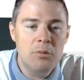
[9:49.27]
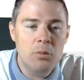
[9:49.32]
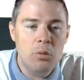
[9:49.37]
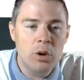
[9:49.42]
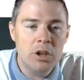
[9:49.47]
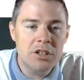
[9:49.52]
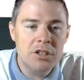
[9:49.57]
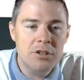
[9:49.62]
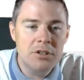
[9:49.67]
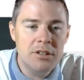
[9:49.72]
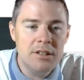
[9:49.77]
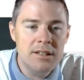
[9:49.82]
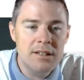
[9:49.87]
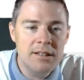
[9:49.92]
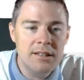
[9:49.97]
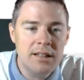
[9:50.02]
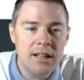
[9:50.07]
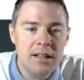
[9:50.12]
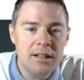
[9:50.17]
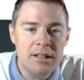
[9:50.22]
What should
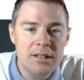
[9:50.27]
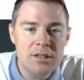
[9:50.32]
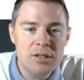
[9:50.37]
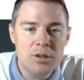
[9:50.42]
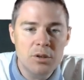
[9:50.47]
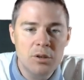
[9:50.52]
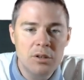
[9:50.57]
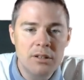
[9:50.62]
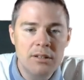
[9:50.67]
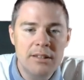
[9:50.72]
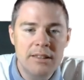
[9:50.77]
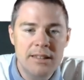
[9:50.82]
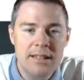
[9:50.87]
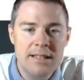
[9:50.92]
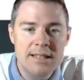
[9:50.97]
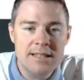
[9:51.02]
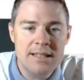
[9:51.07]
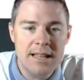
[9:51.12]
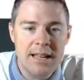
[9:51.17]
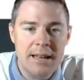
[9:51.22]
it uninstall?
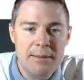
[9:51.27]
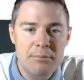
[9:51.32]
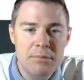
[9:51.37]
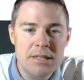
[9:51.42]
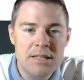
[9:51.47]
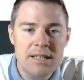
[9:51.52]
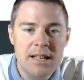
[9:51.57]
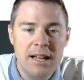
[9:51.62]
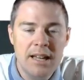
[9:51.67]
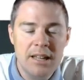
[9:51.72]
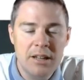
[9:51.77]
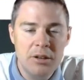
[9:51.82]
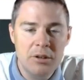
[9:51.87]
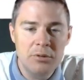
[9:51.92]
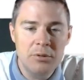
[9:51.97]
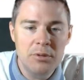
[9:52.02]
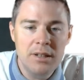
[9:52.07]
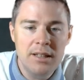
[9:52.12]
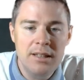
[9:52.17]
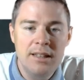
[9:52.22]
This MSI
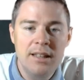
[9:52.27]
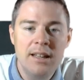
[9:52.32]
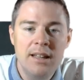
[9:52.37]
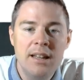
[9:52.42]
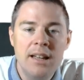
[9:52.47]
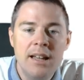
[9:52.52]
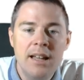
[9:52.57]
GUID.